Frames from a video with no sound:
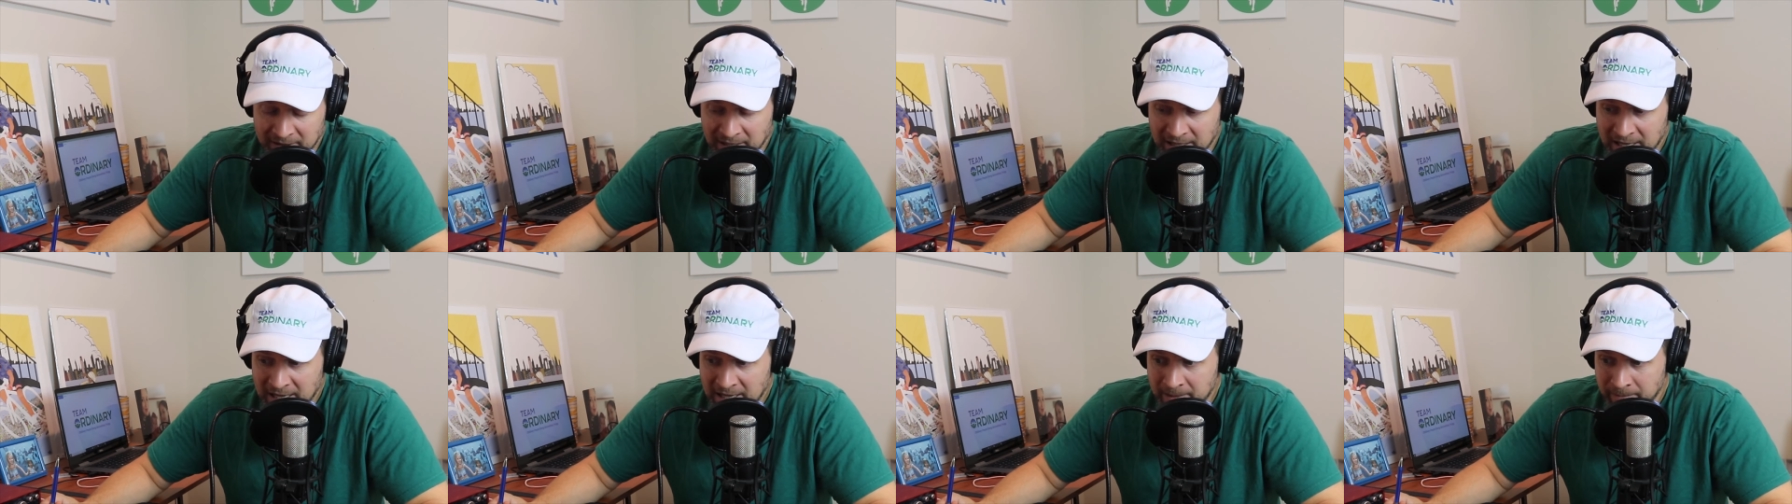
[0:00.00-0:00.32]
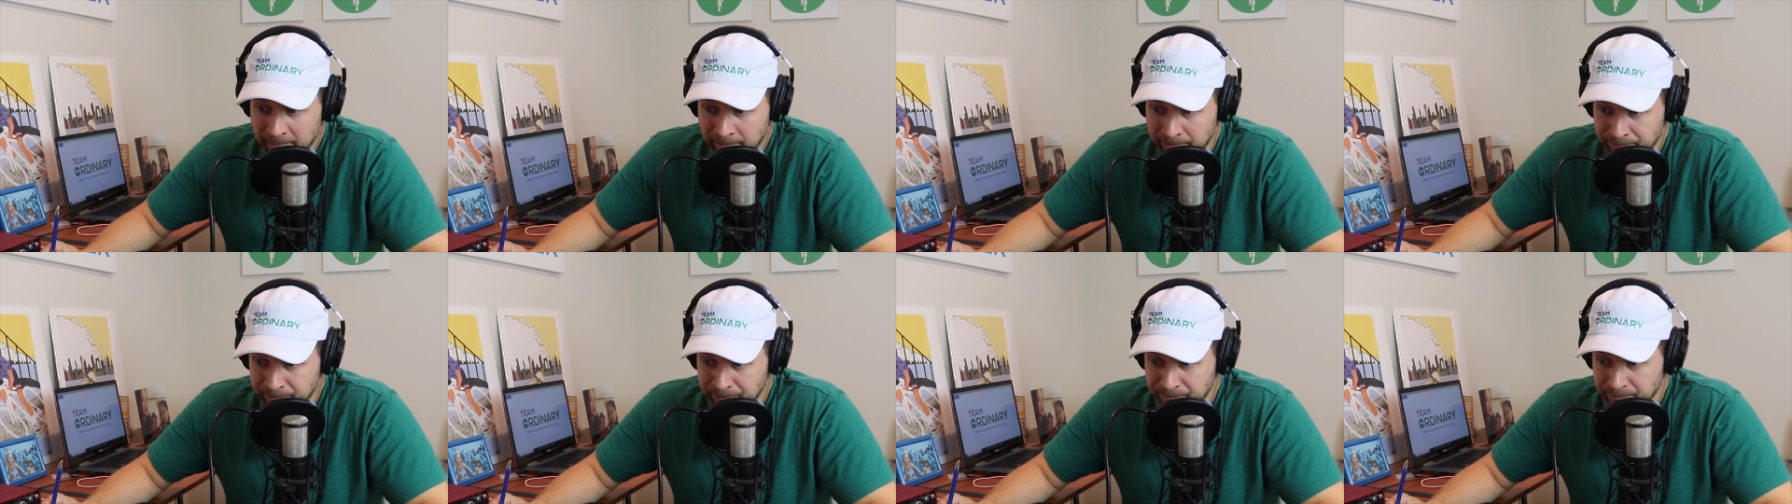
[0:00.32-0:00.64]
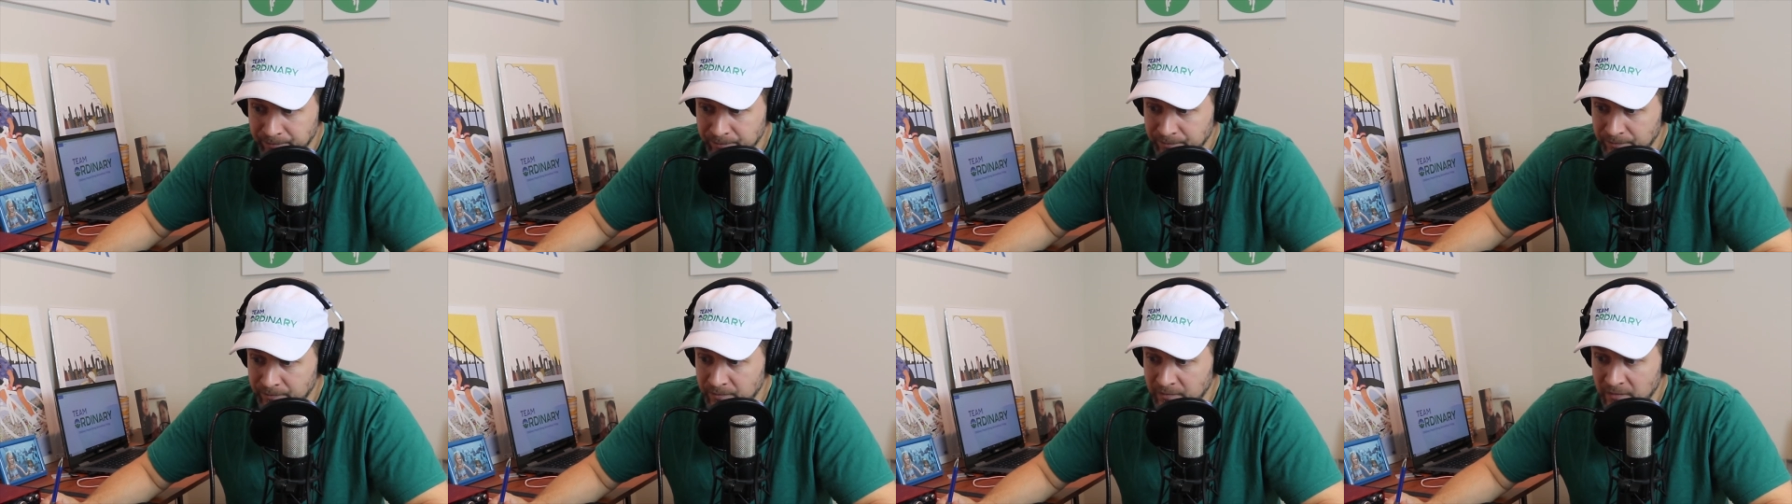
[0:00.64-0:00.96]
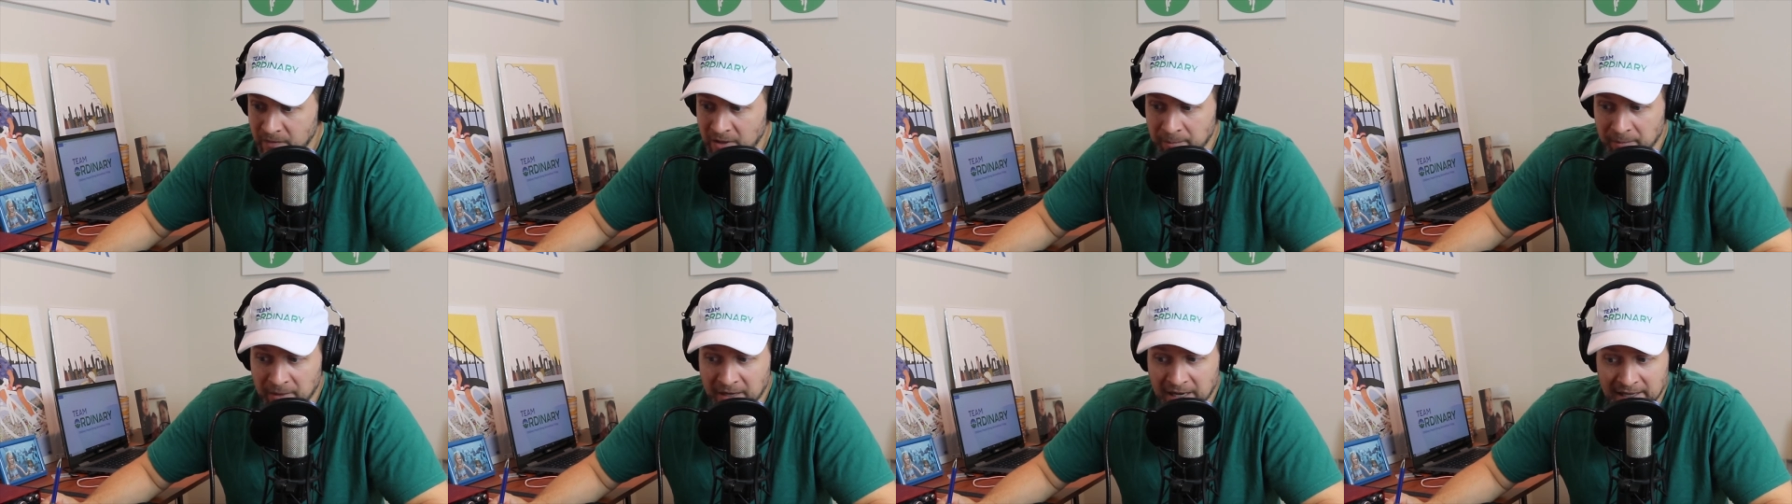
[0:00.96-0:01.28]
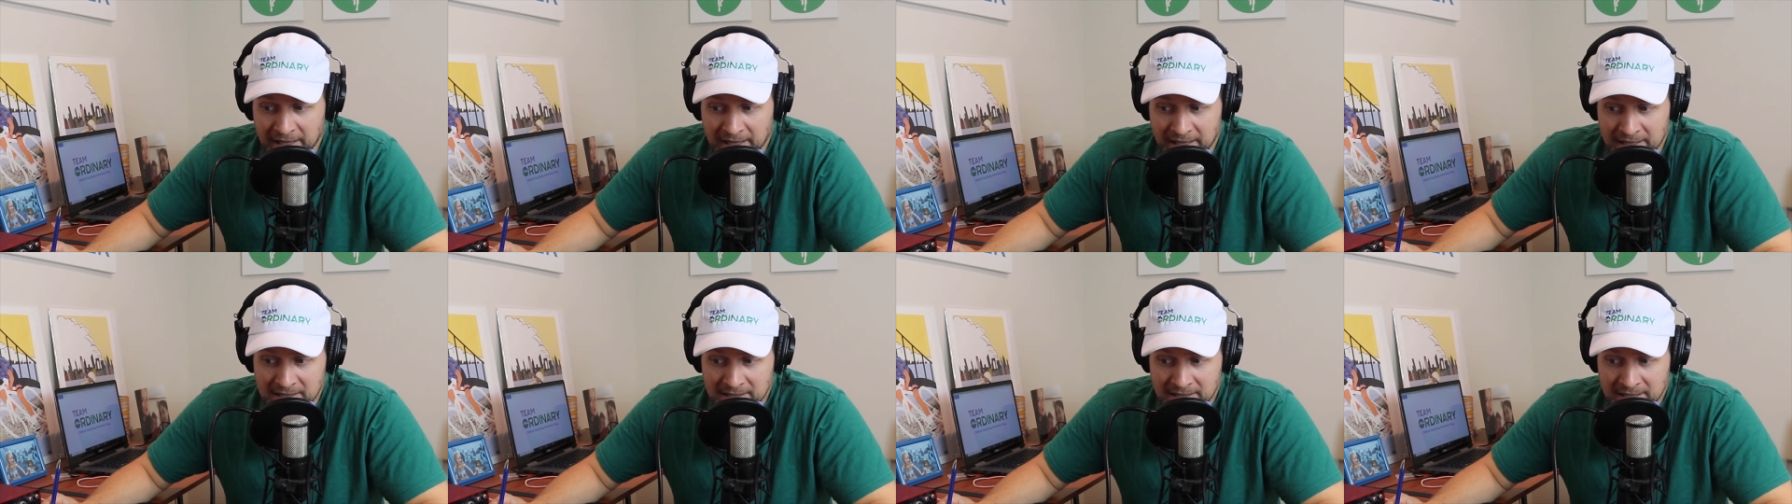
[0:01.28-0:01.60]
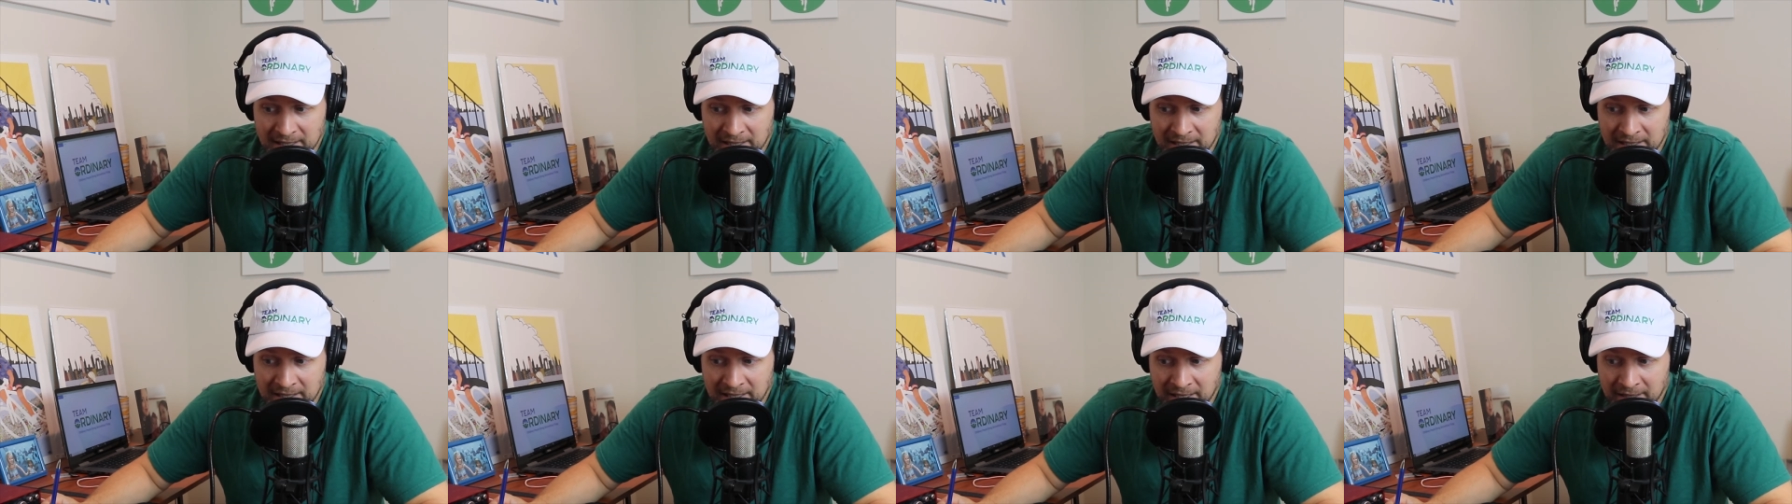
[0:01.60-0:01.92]
the game. I'm kind of getting
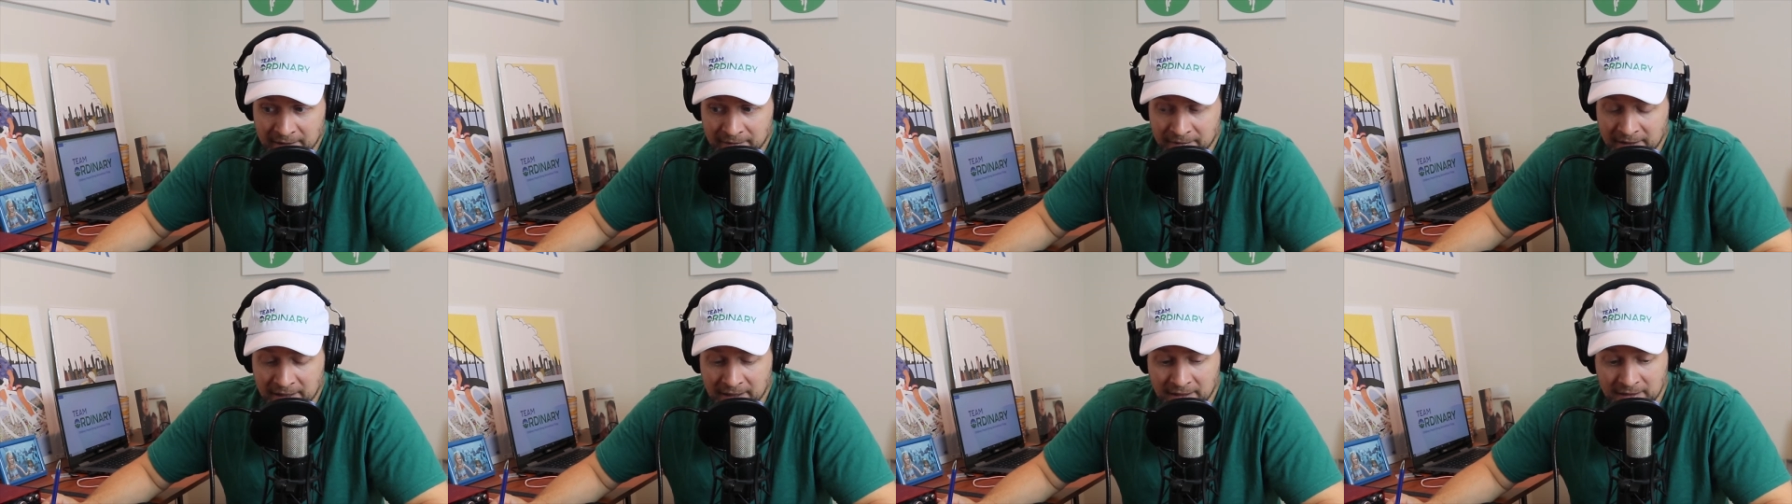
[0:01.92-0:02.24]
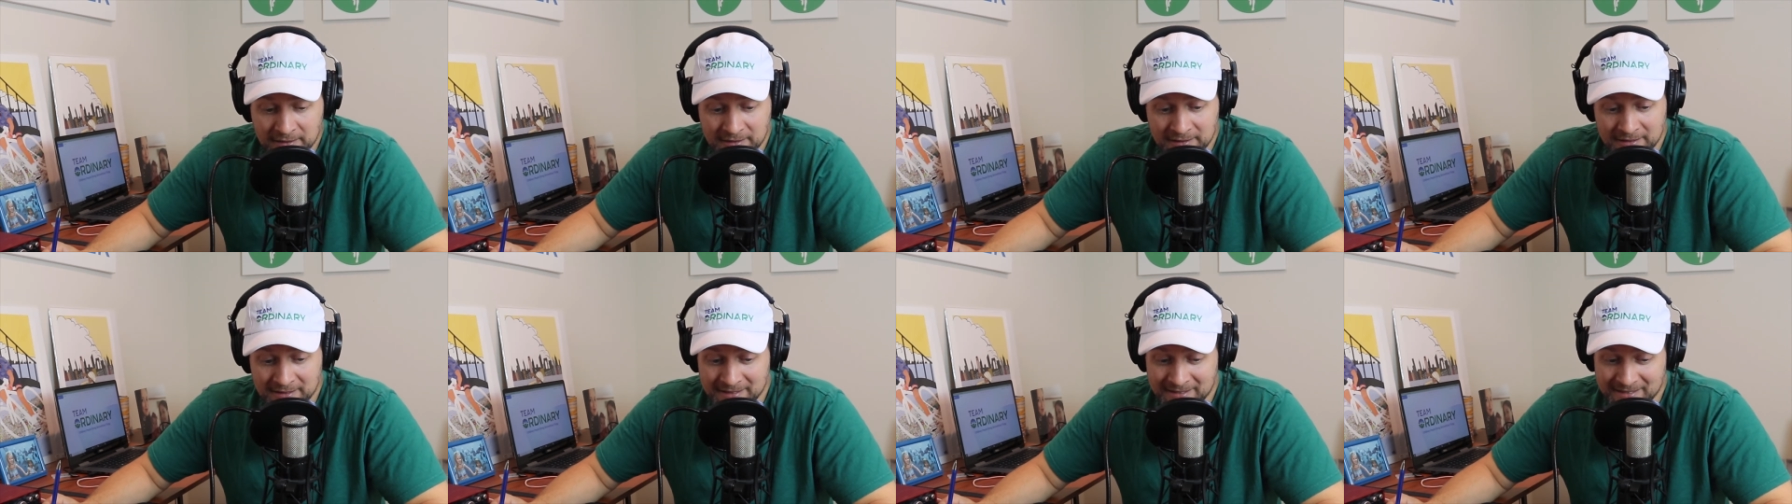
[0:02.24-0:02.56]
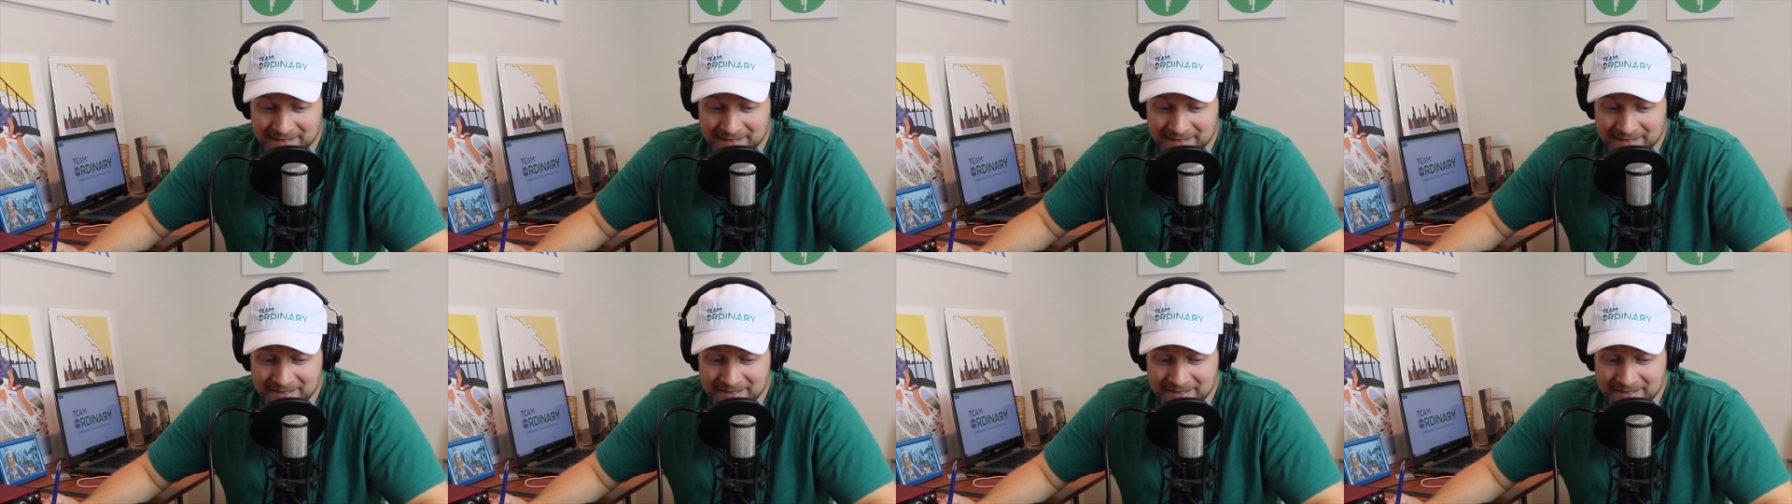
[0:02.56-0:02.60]
sick of the NFL.